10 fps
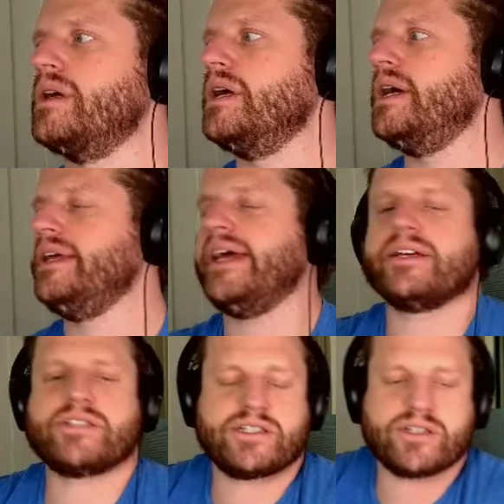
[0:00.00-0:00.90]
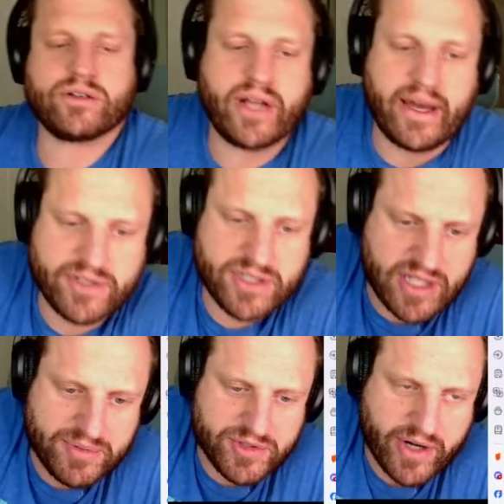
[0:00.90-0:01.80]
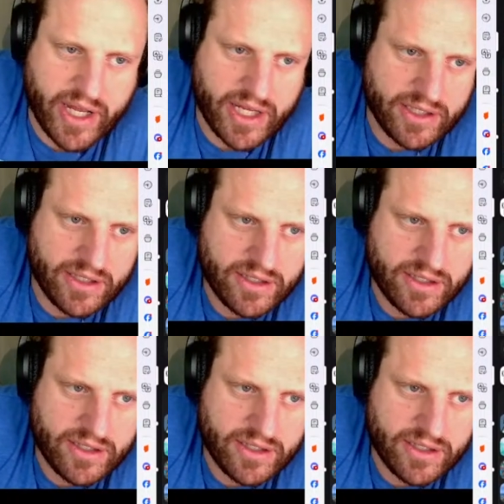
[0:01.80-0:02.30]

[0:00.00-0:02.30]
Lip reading: Yeah, because I still don't have the steps right.